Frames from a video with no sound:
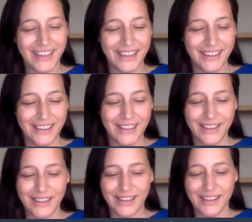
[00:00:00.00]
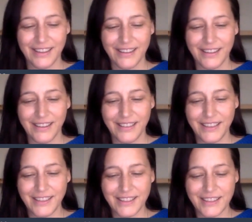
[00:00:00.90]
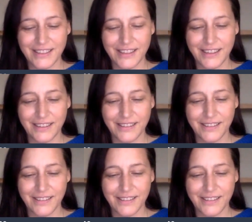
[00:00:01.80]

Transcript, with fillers: Okay. I think this is it.